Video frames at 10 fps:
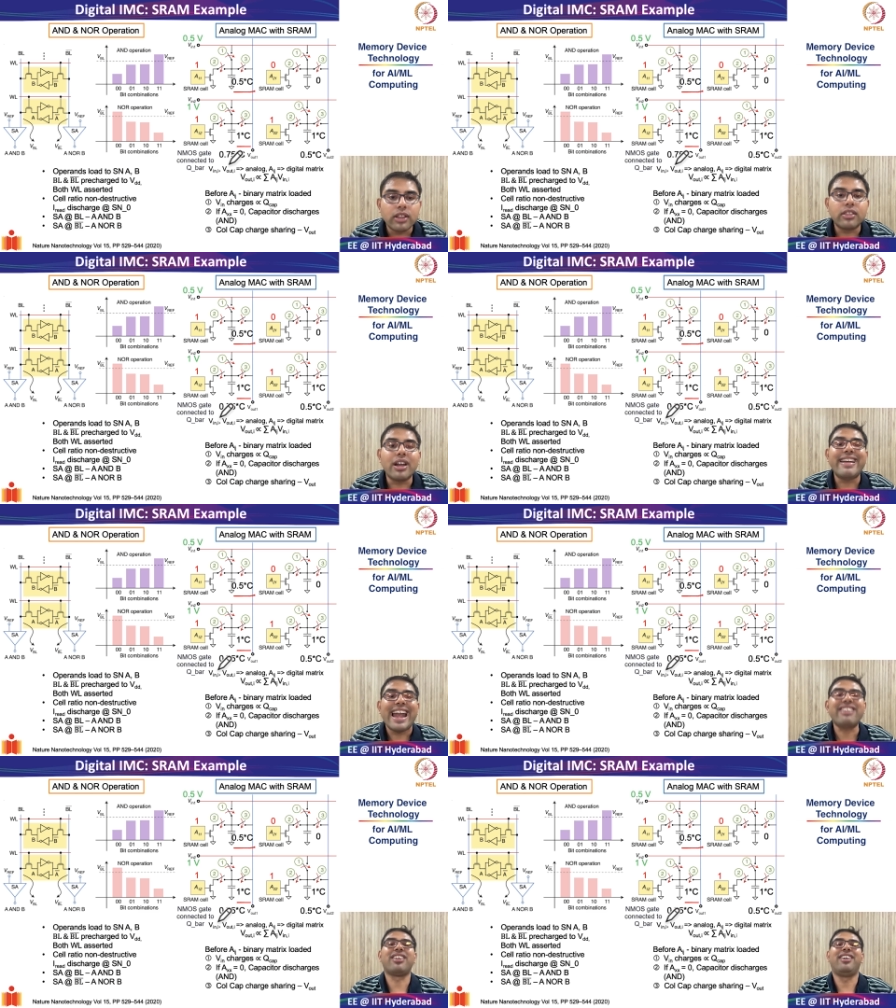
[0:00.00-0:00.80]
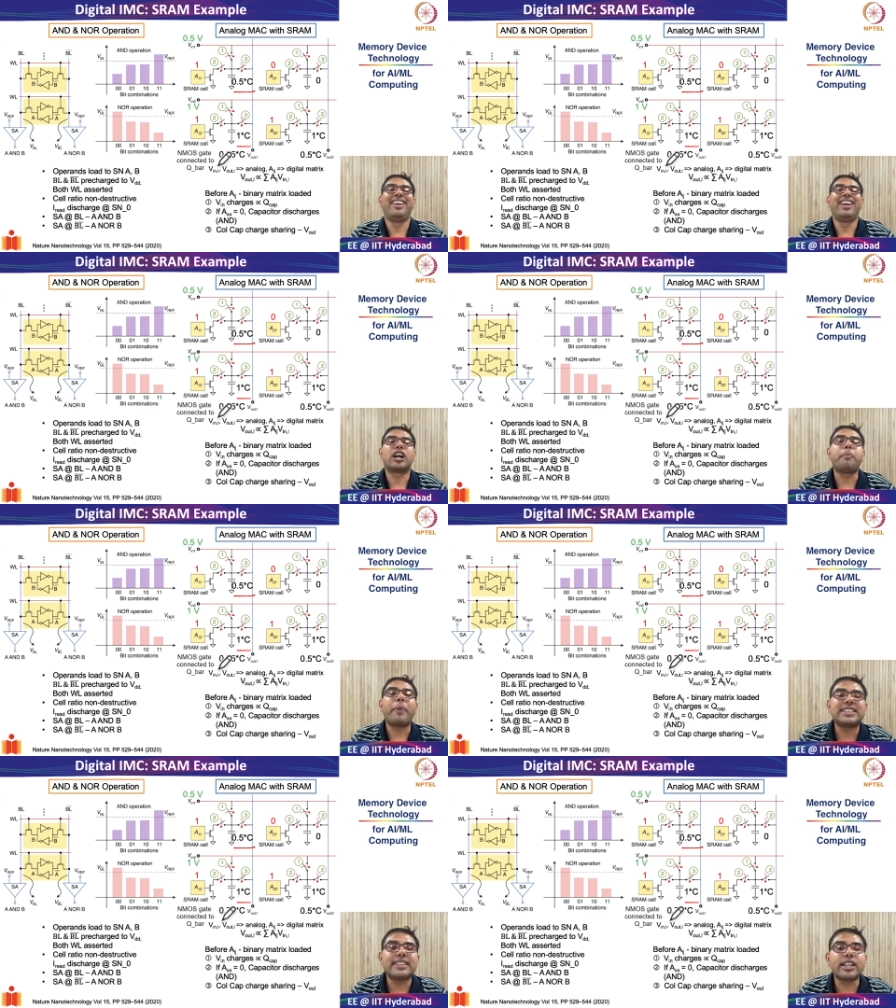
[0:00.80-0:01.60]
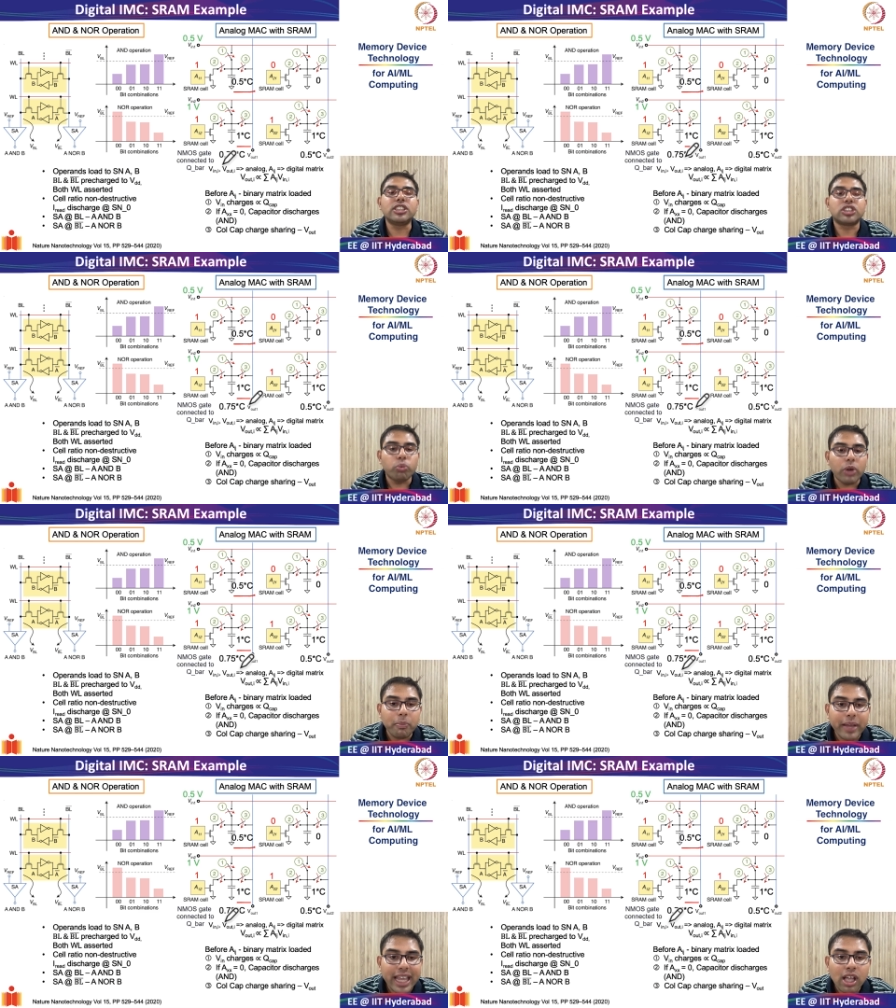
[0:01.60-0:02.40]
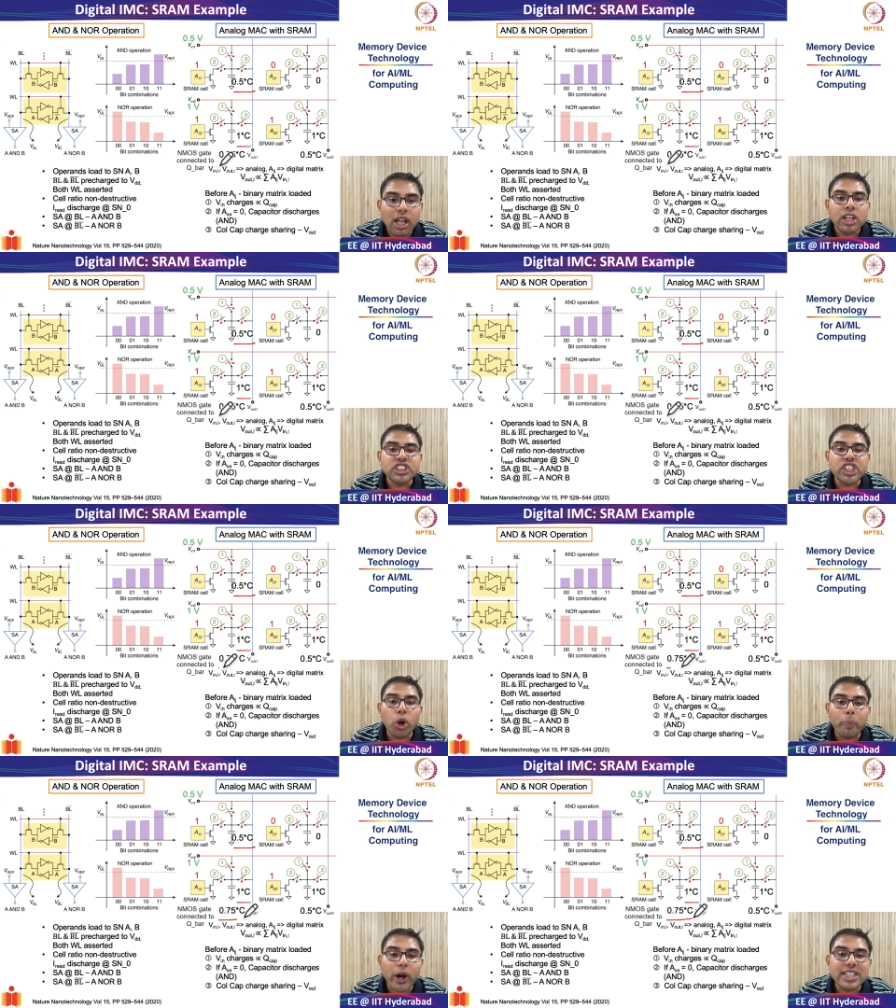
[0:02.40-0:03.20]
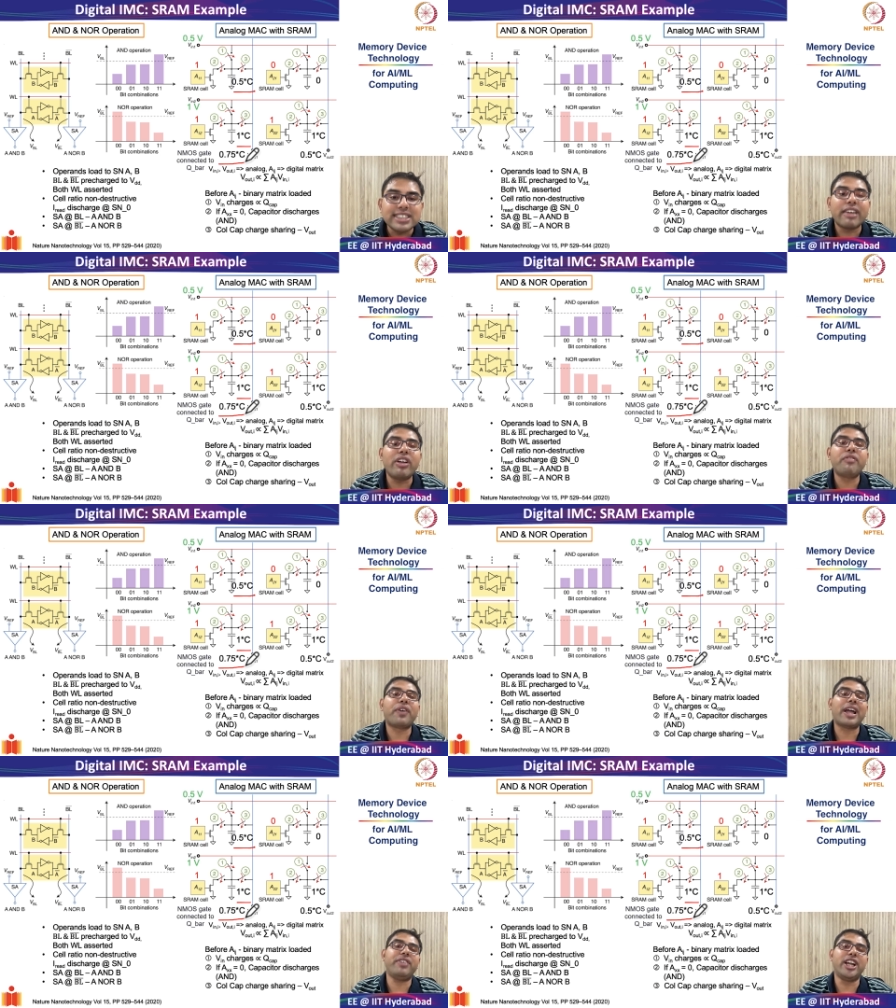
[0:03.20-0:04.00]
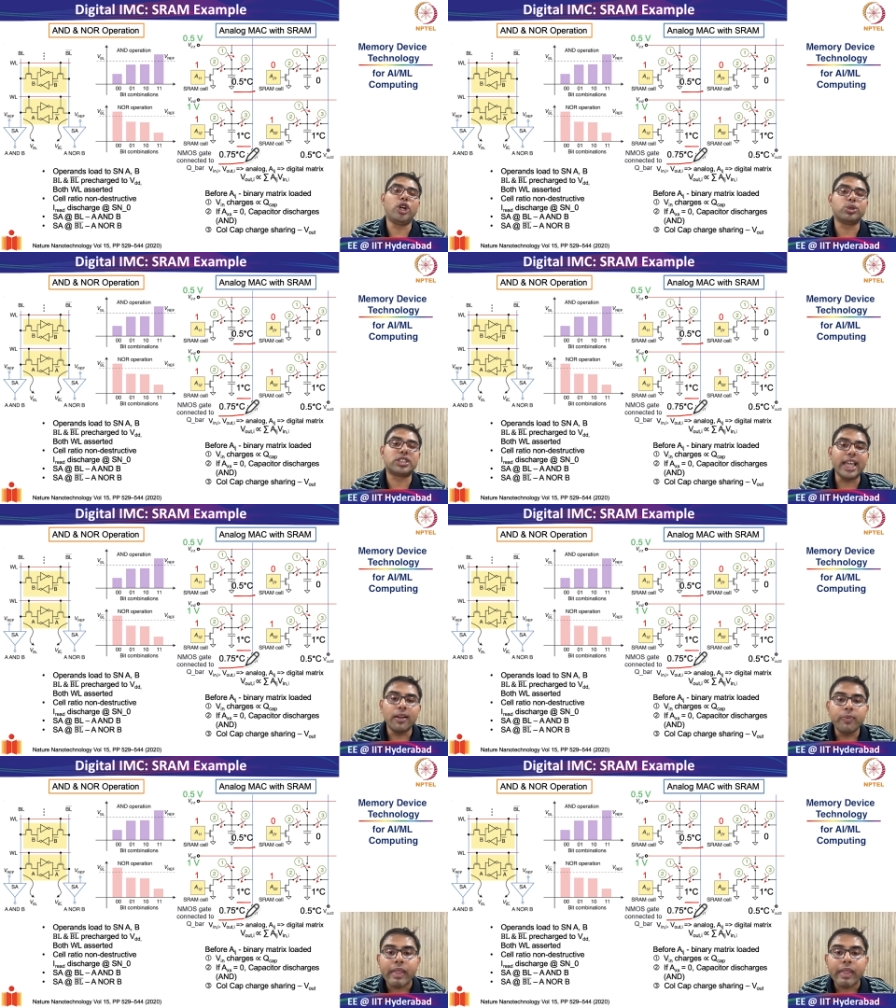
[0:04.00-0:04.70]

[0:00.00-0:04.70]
the net capacitance will be 0.75 into C,